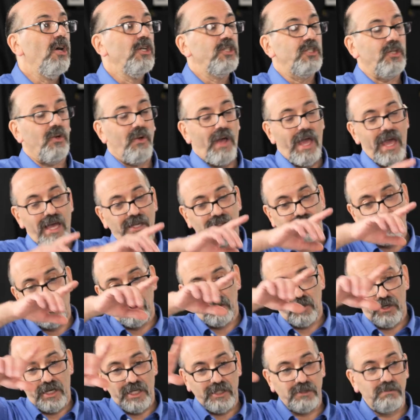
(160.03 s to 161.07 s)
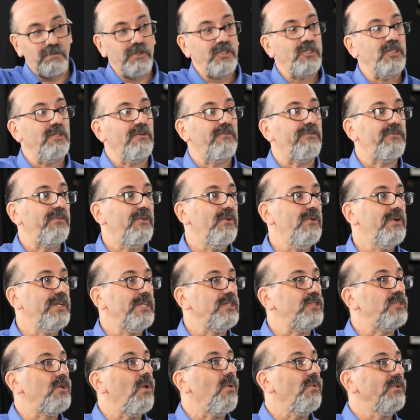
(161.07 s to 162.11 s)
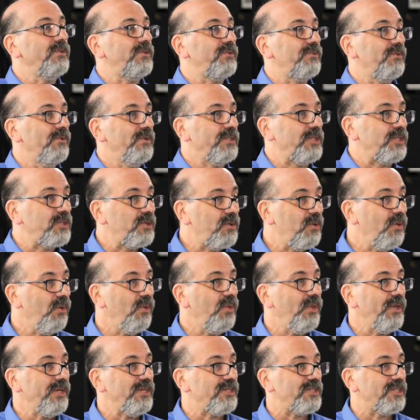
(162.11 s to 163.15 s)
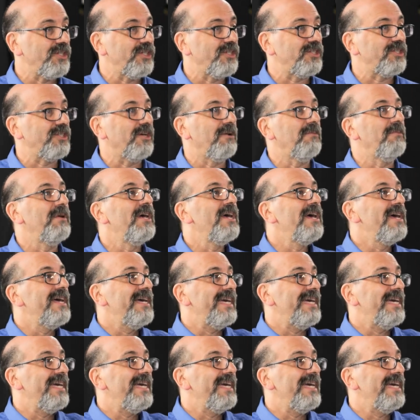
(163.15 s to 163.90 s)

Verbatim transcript: So as the transmission fluid is going through its cooling system,